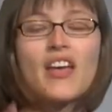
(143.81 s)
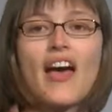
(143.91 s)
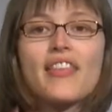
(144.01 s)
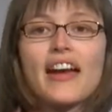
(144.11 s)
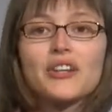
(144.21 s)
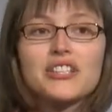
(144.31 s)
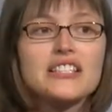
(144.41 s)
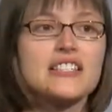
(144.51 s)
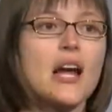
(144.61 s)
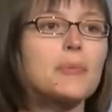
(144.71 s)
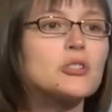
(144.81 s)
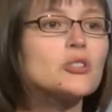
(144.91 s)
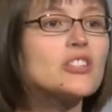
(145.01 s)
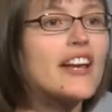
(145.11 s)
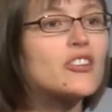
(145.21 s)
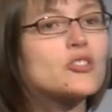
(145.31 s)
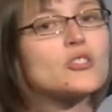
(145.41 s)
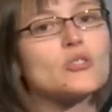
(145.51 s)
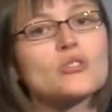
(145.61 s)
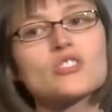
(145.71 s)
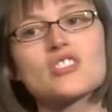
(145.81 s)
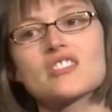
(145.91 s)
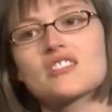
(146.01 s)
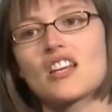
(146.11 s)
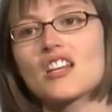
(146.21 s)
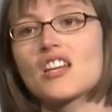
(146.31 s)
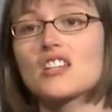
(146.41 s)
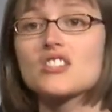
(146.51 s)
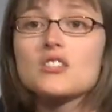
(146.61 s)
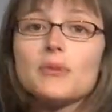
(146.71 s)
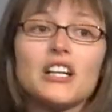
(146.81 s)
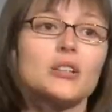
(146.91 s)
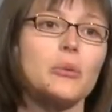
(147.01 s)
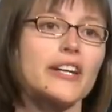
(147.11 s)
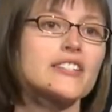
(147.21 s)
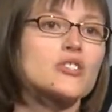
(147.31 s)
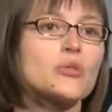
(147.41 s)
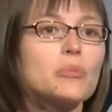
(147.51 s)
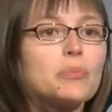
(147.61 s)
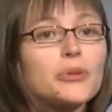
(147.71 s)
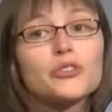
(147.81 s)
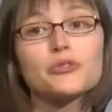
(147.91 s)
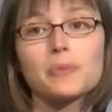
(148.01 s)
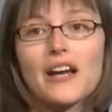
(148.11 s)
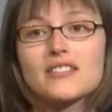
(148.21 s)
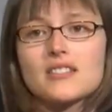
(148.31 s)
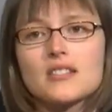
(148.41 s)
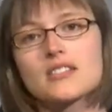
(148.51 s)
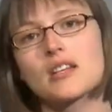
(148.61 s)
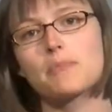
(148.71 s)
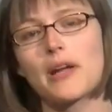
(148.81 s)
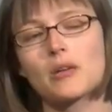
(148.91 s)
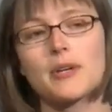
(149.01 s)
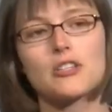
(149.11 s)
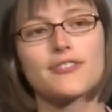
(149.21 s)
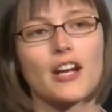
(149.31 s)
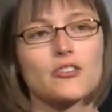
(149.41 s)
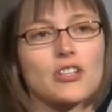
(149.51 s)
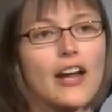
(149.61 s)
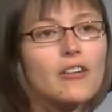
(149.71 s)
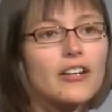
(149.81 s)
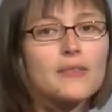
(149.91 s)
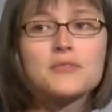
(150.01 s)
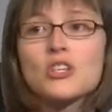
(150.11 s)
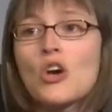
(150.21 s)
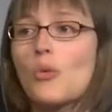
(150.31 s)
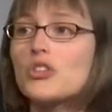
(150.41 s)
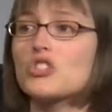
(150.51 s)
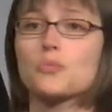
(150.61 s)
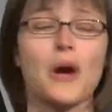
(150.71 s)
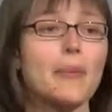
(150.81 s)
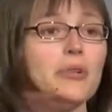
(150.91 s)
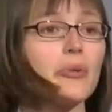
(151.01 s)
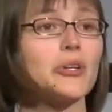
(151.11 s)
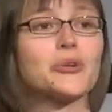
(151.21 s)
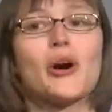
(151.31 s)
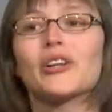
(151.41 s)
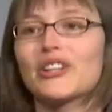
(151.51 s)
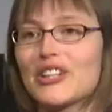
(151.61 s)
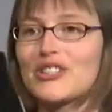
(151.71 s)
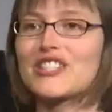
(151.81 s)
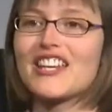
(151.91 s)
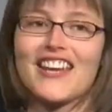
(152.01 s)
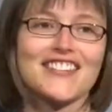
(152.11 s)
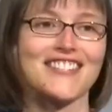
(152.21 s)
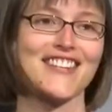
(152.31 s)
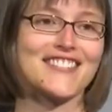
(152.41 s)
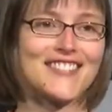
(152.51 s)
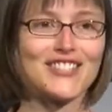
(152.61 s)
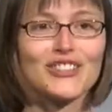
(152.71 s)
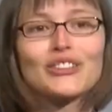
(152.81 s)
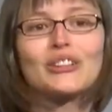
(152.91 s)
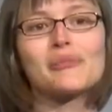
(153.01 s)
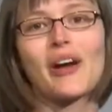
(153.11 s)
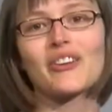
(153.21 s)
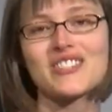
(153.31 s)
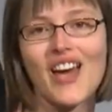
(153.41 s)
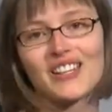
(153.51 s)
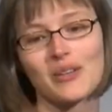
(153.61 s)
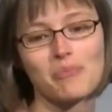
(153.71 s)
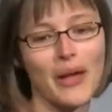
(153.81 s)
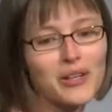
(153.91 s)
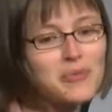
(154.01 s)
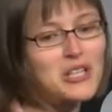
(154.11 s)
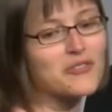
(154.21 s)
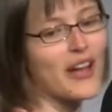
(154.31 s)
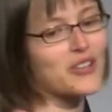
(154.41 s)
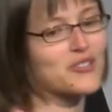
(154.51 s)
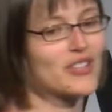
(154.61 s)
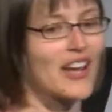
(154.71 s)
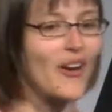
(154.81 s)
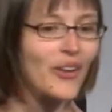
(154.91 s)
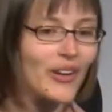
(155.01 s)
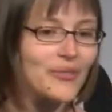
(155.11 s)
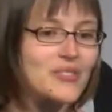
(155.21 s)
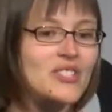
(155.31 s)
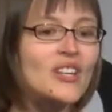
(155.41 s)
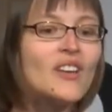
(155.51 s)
And that creates an opportunity to actually use this data in smart ways to improve processes to get better manufacturing outcomes, which is probably what you all are here today at DAC to learn about, is how to get better manufacturing outcomes.